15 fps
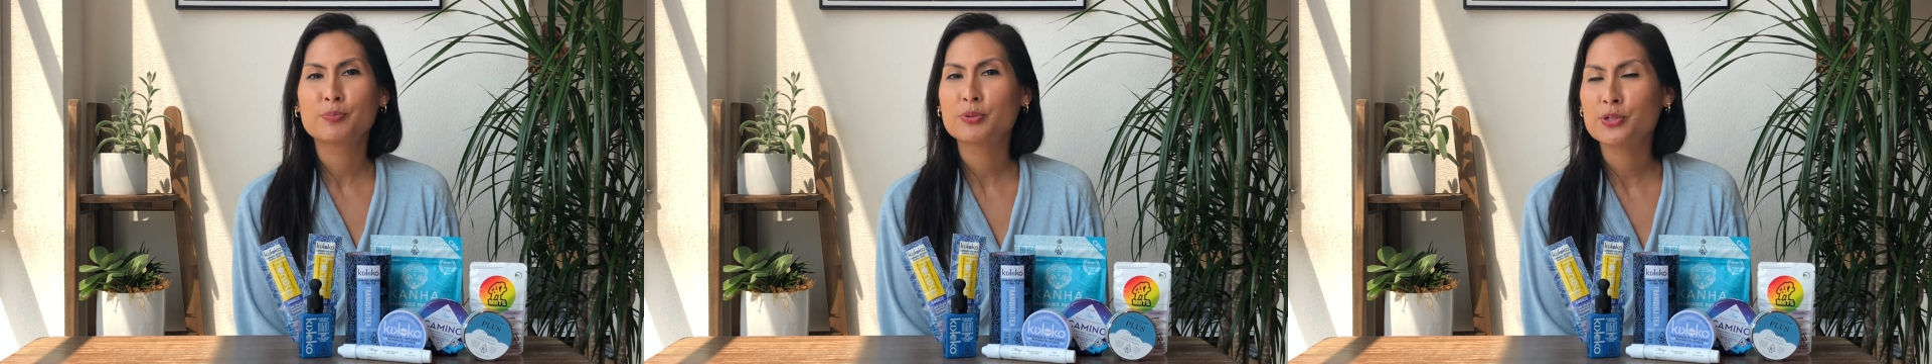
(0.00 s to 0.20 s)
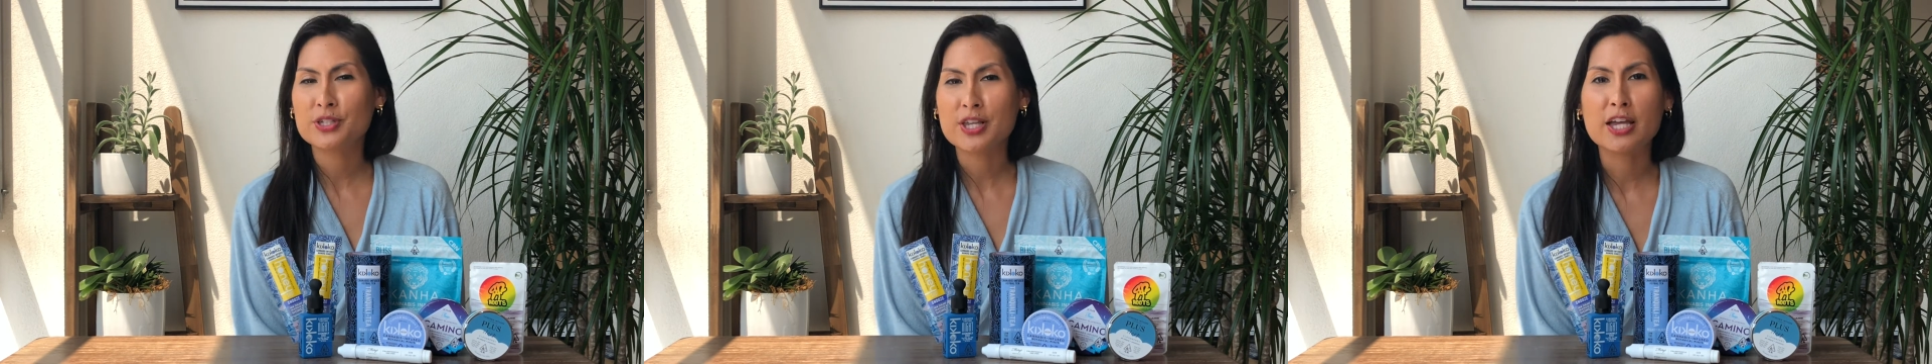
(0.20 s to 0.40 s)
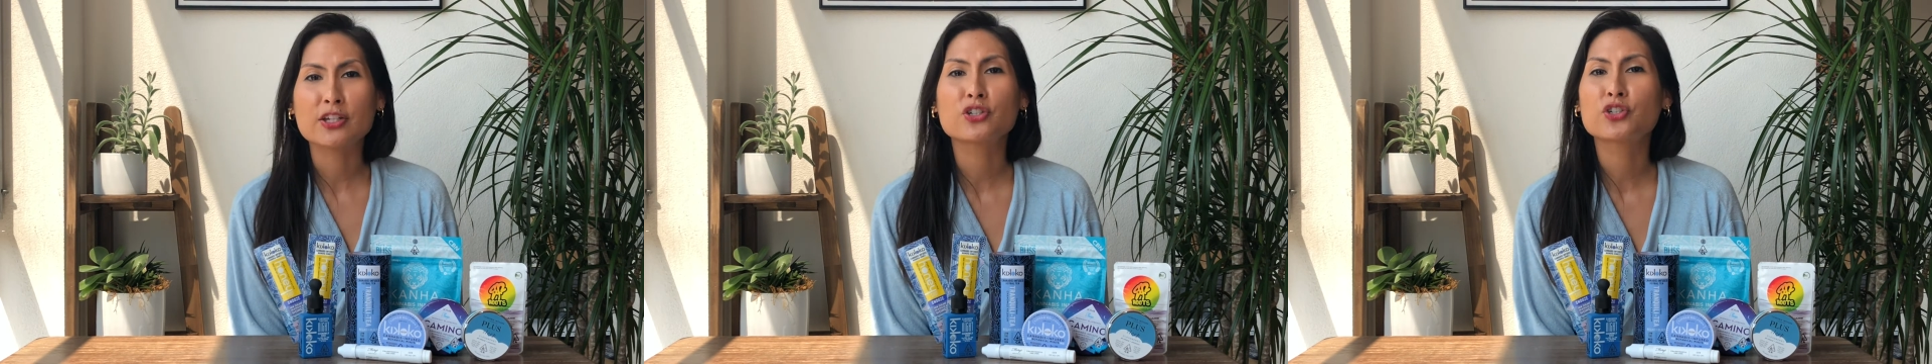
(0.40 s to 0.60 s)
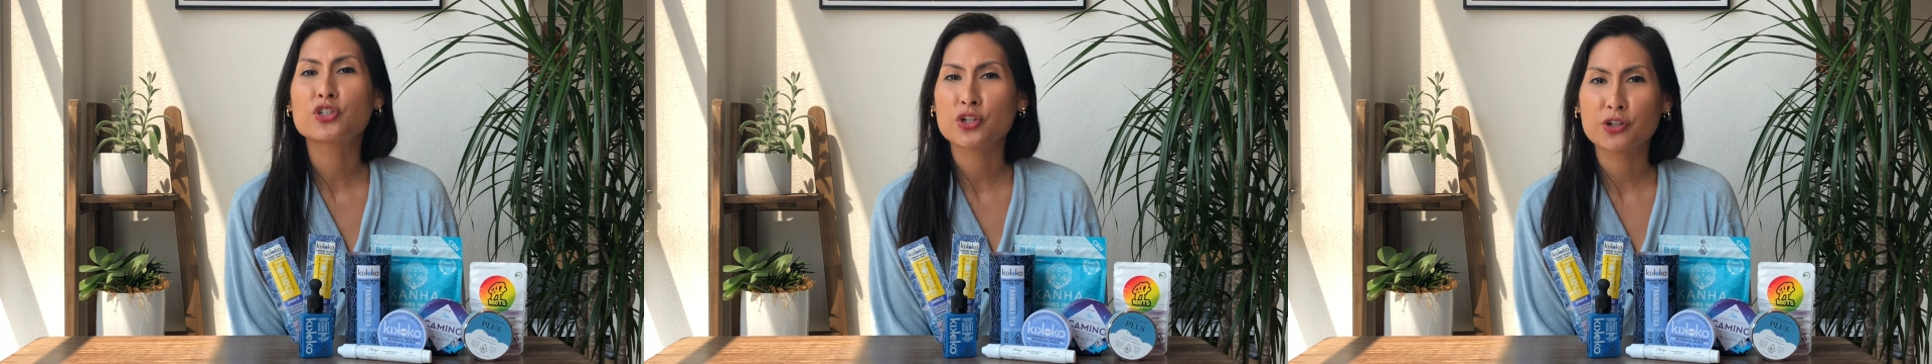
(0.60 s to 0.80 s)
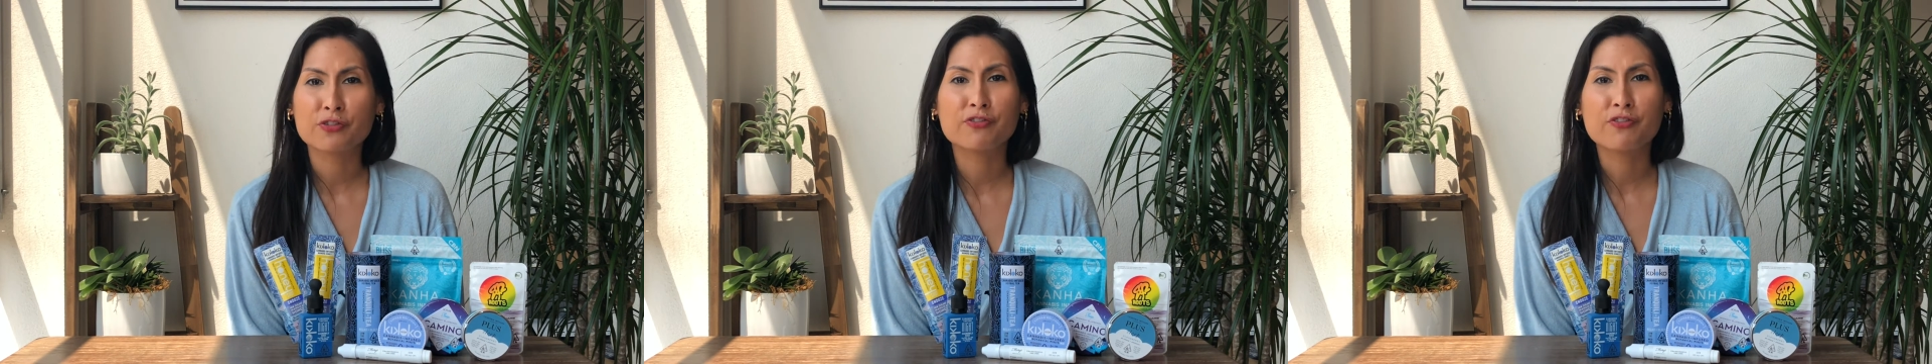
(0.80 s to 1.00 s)

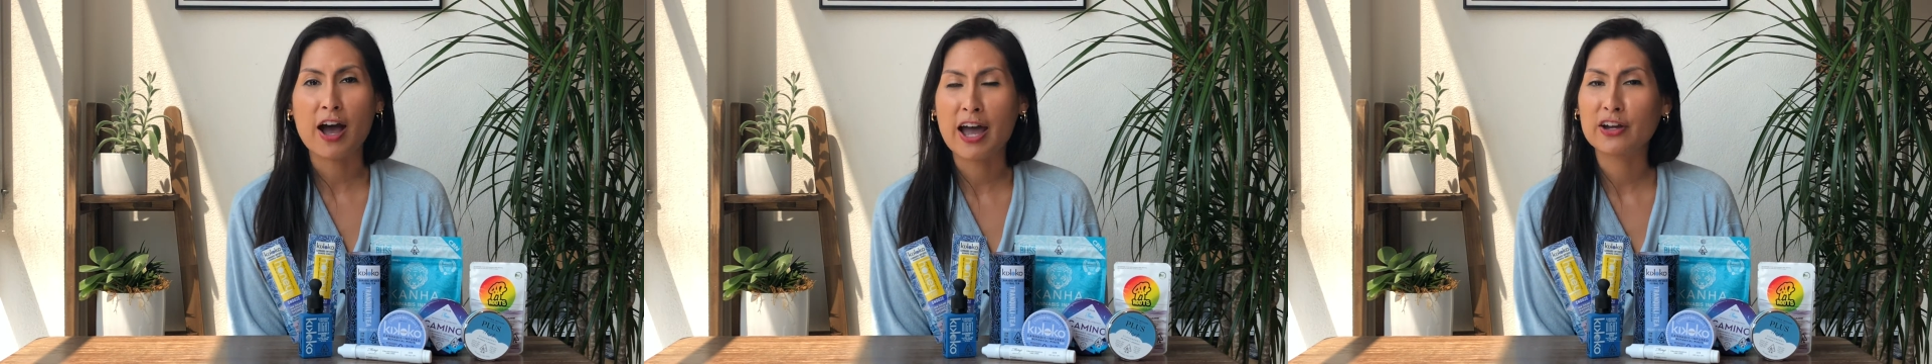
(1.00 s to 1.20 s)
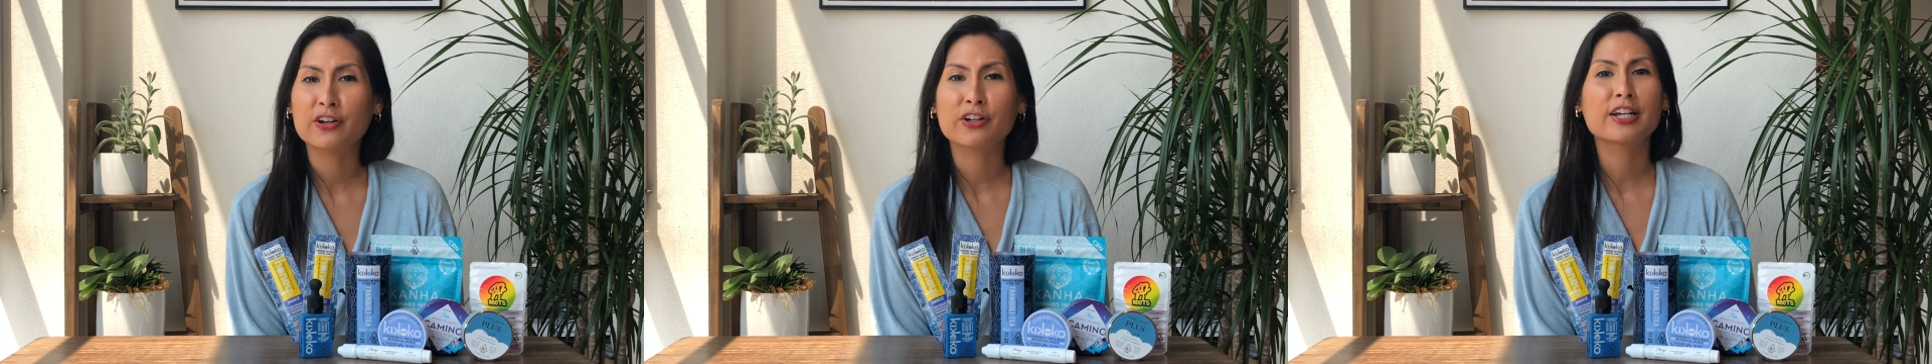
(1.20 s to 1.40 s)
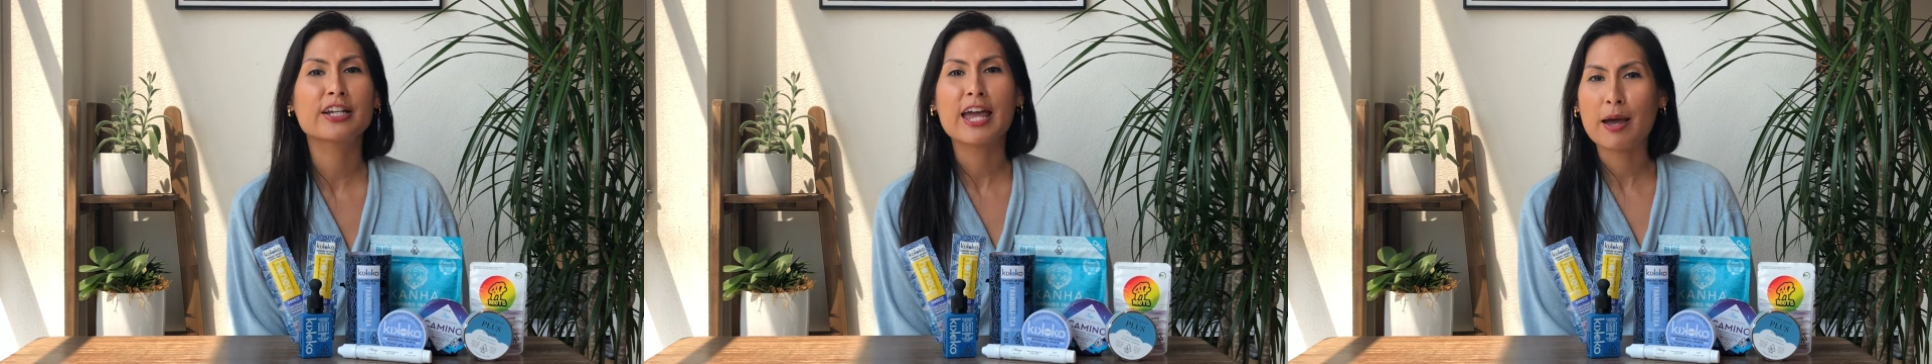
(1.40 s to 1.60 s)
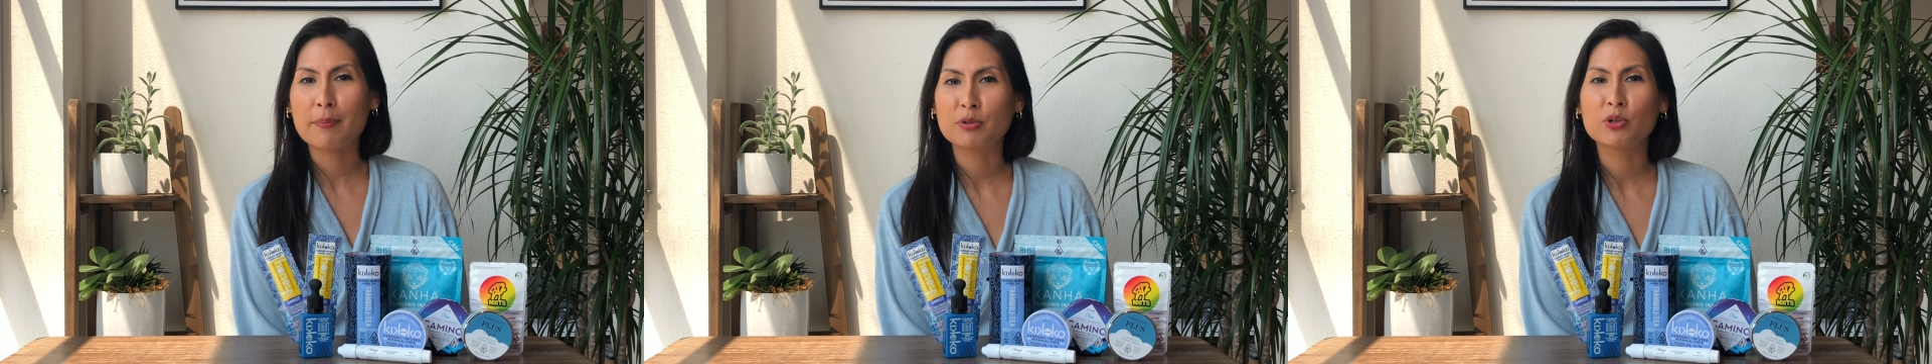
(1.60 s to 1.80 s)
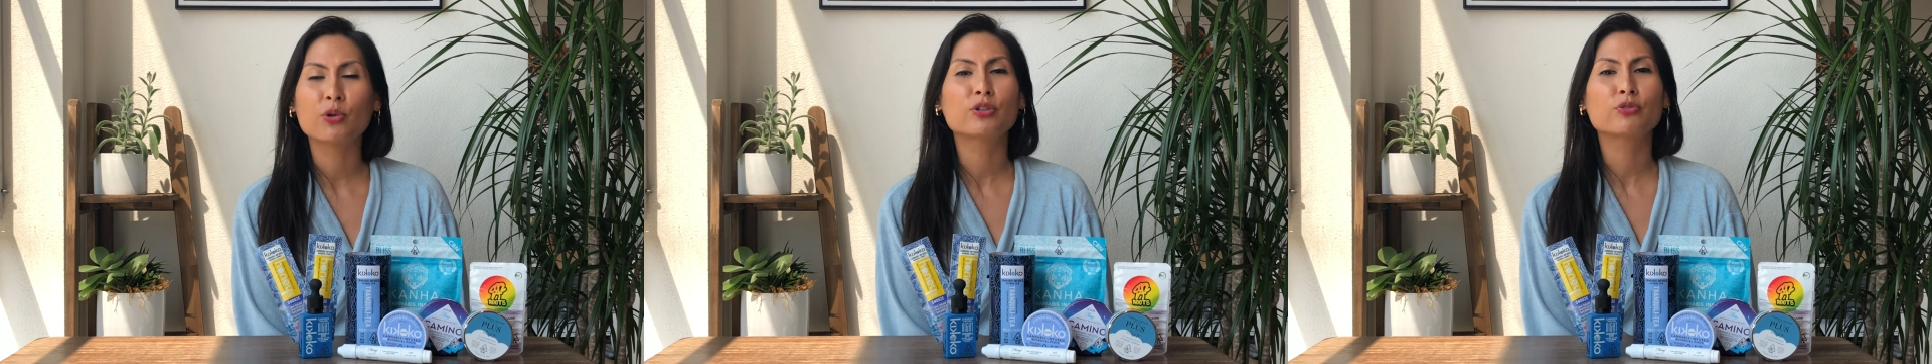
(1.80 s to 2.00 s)
surefire
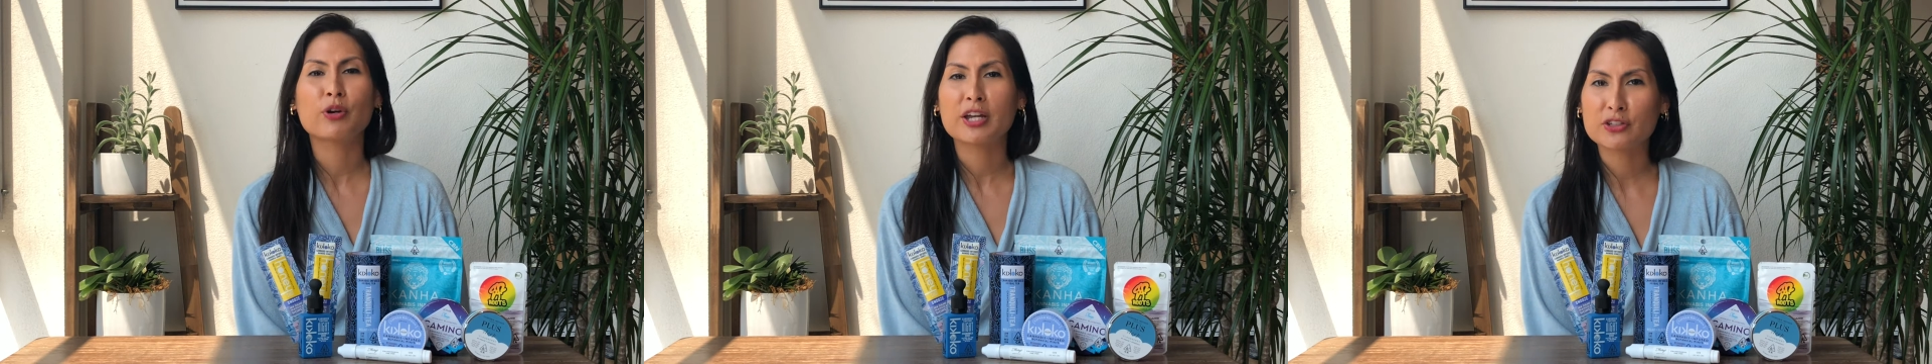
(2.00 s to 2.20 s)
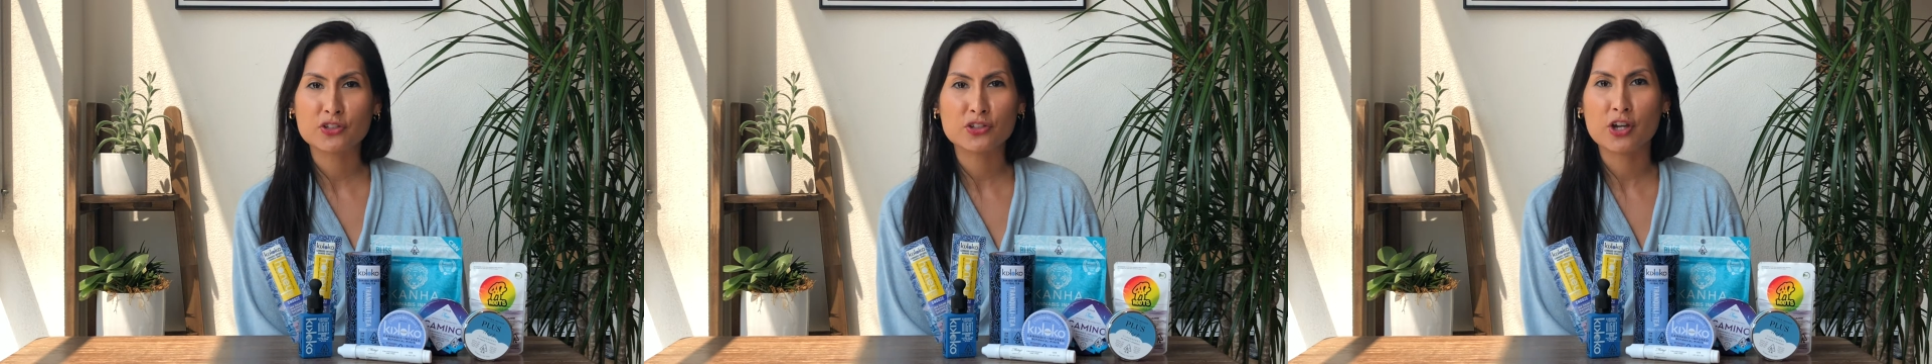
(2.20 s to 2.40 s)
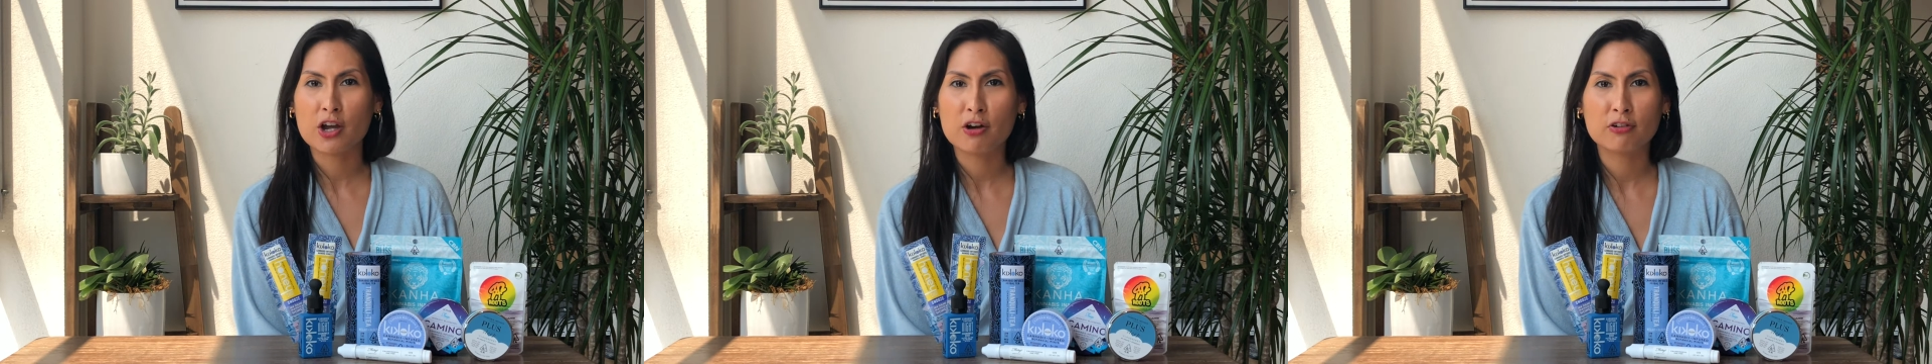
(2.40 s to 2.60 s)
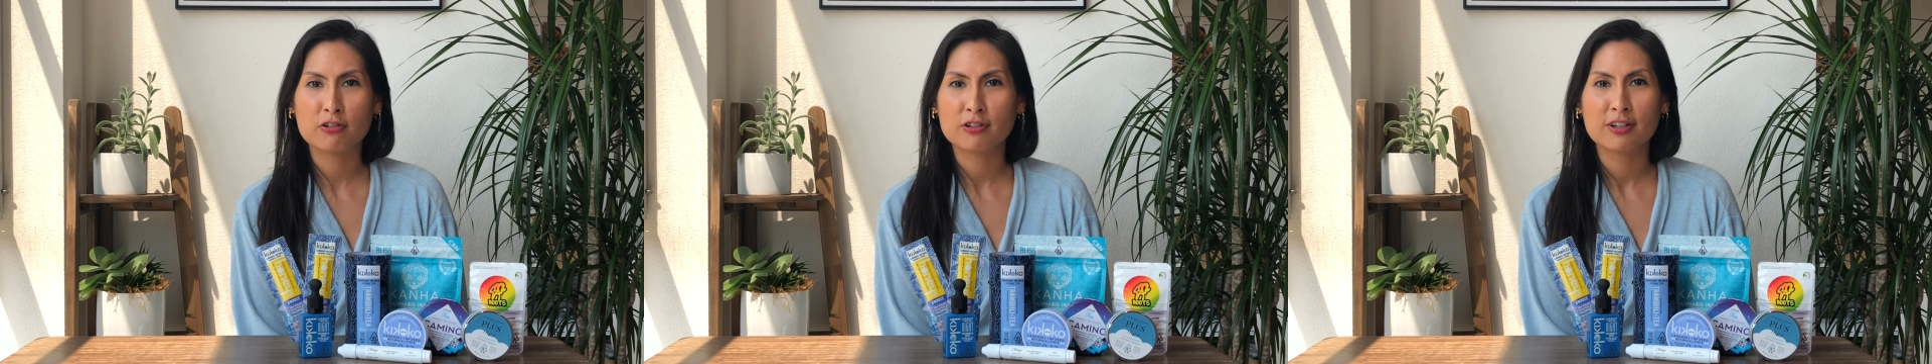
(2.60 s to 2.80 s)
cannabinoid ratio